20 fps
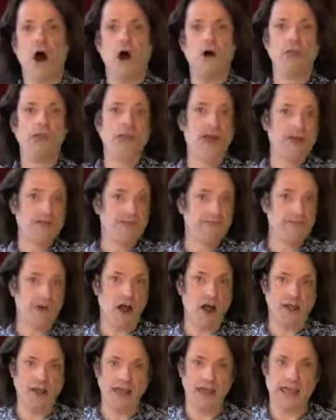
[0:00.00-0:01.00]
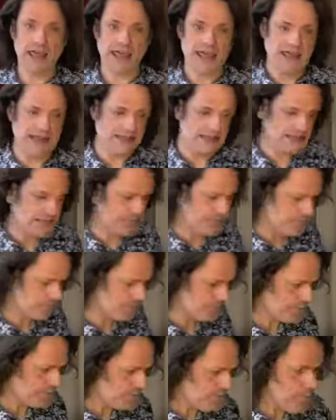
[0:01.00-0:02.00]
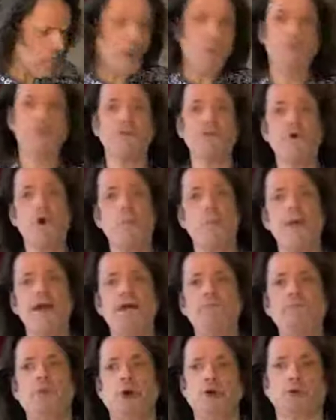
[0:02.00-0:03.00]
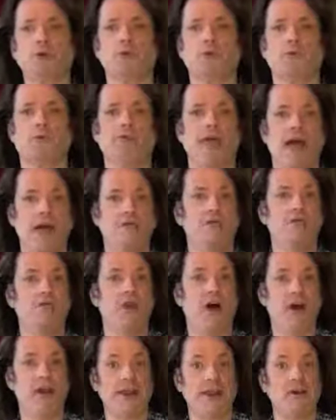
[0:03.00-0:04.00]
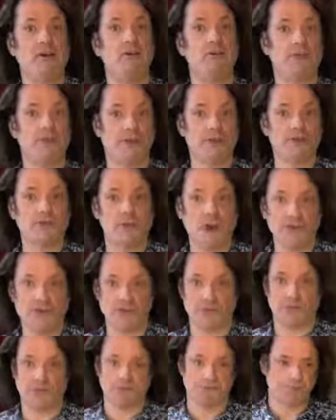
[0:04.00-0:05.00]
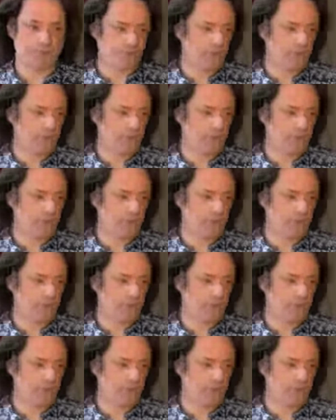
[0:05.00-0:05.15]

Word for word: on their fine lees, before being bottled without fining or filtration.